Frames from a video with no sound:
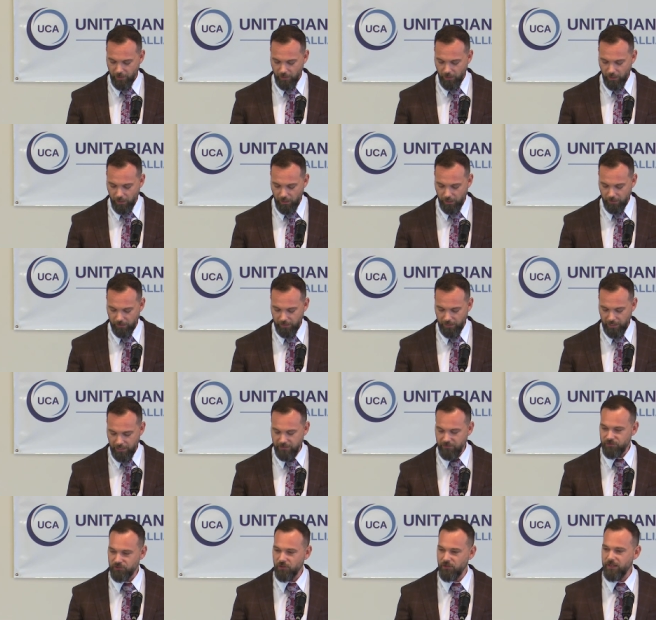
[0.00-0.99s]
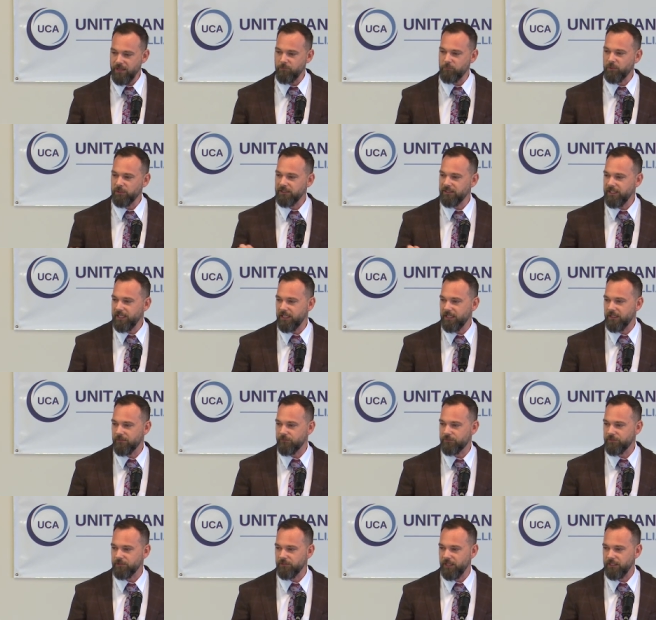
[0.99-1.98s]
Uh, and so they
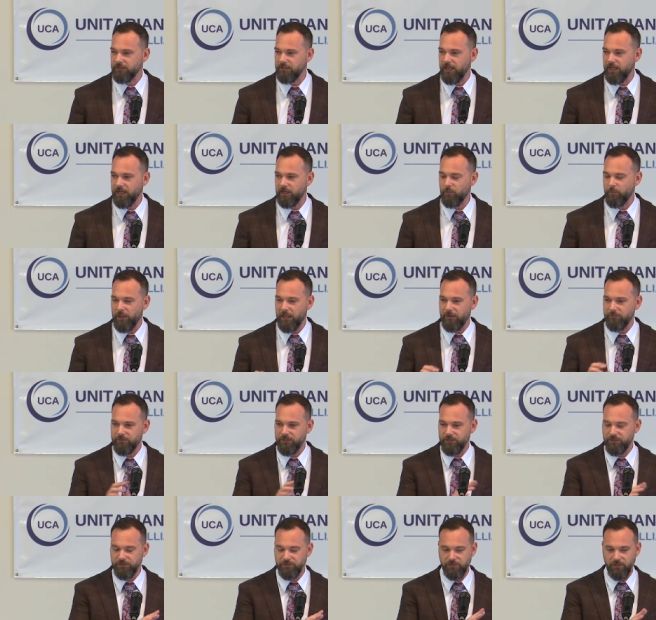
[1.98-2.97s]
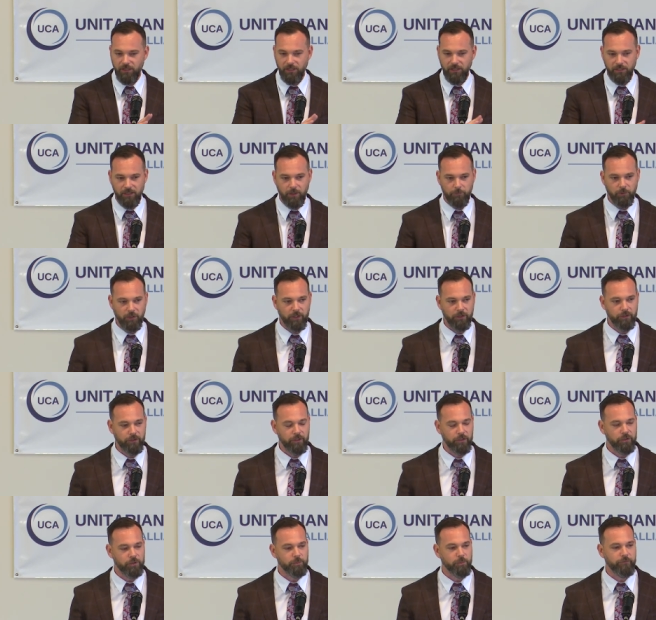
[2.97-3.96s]
believed, like the Anabaptists uh, a couple hundred
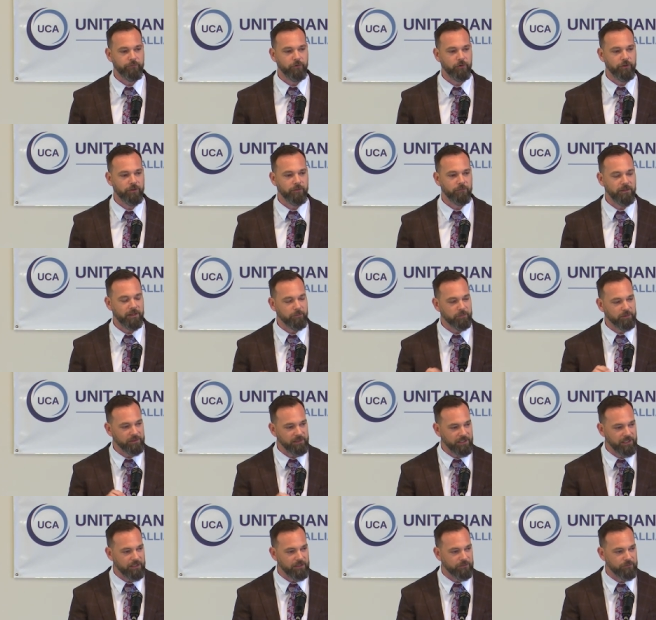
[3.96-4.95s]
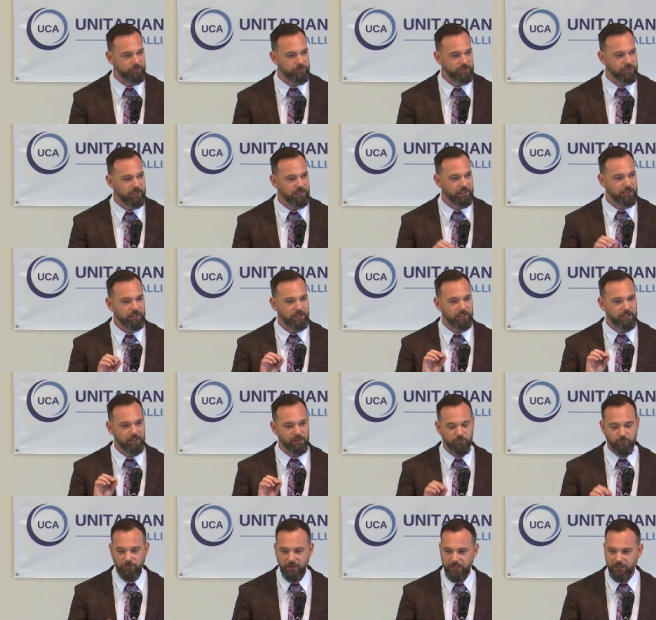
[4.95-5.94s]
years before them, they believed
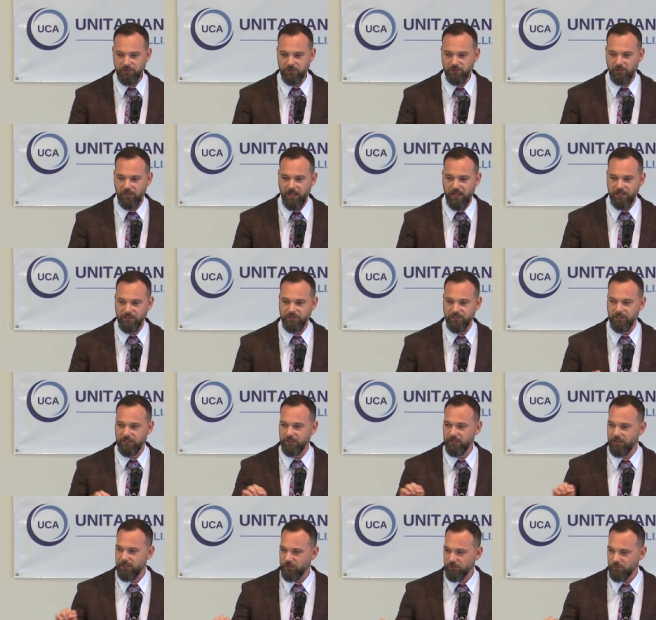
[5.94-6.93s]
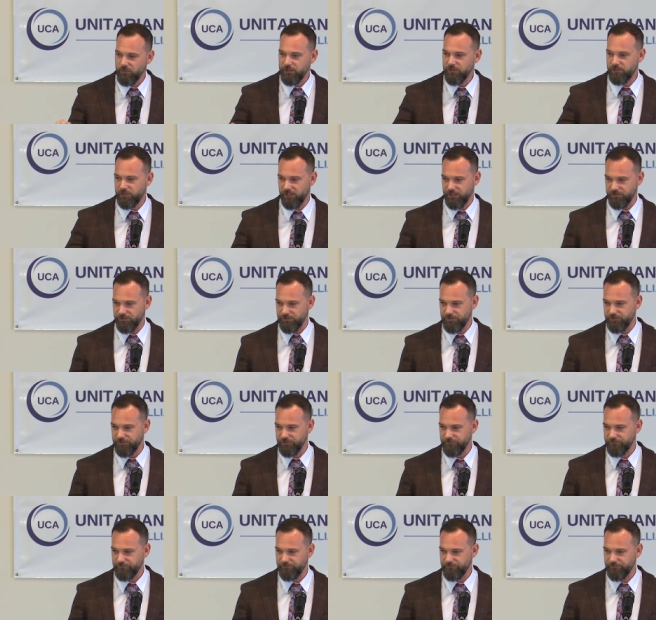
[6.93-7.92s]
in evangelizing Christians.
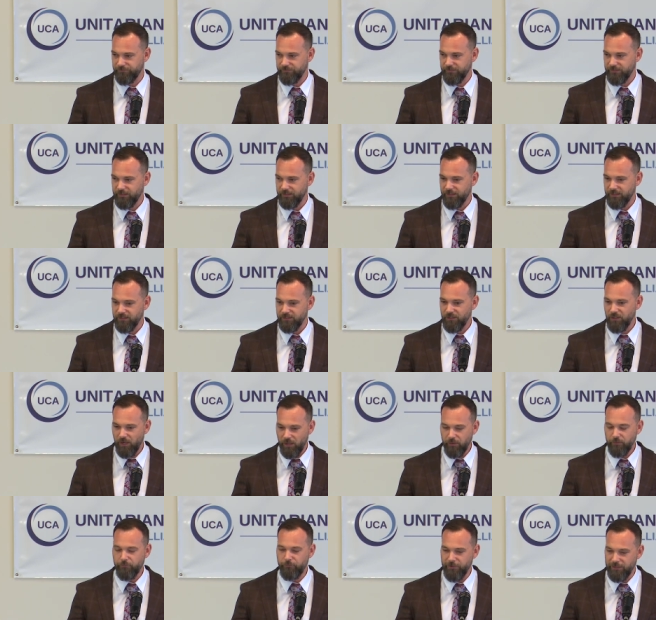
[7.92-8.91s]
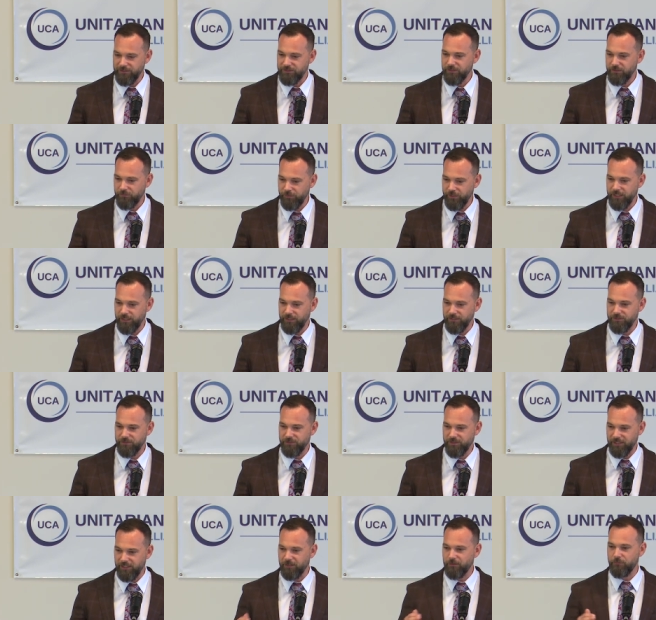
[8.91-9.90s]
You know how offensive it is
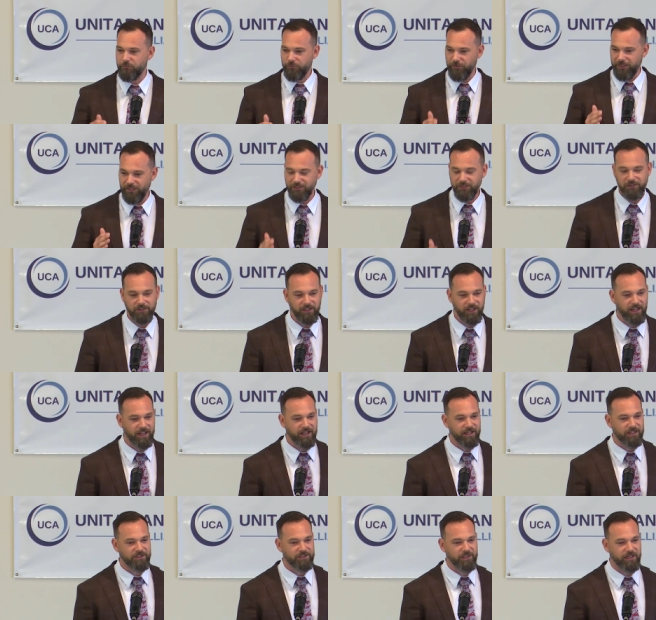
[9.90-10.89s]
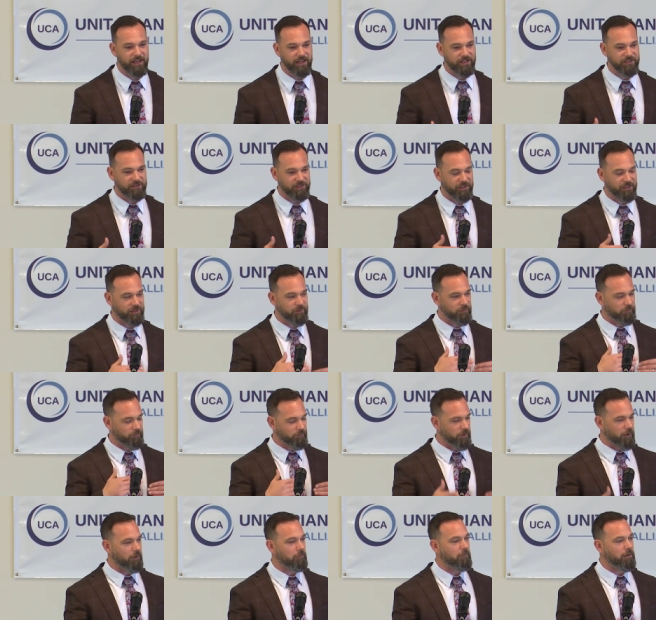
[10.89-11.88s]
to get evangelized as a,
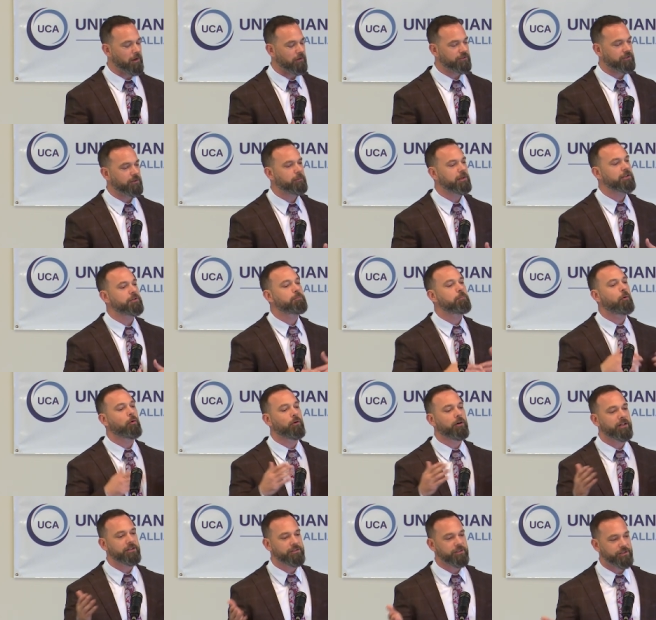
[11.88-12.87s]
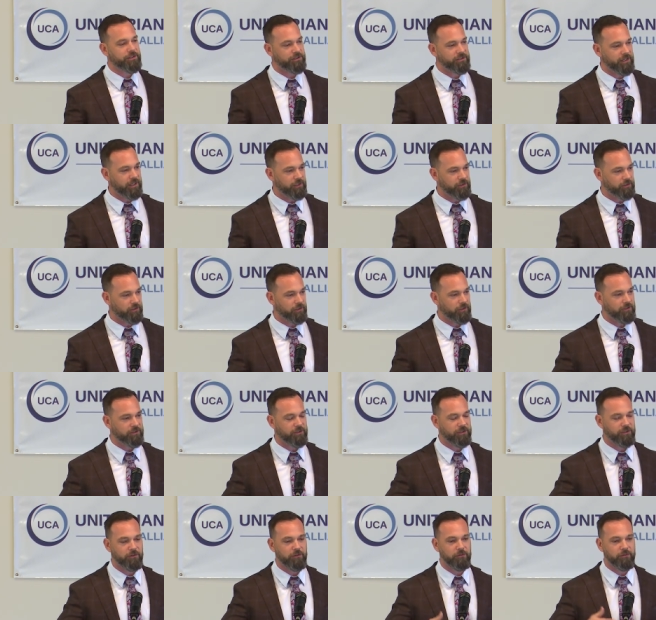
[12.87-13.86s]
a, somebody who's born into the state
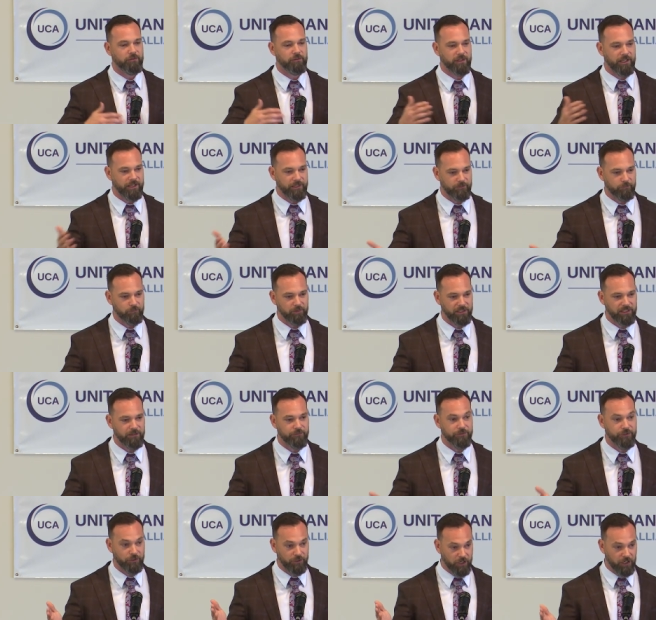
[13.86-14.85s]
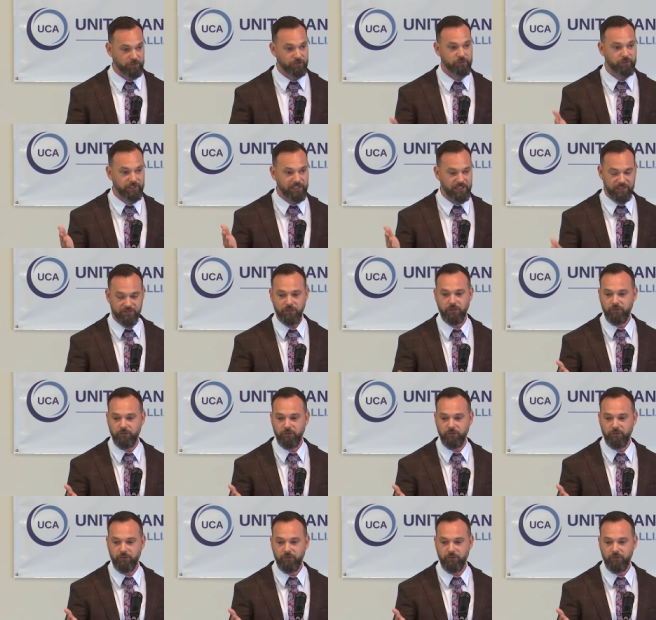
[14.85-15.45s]
church and who like believes their country is a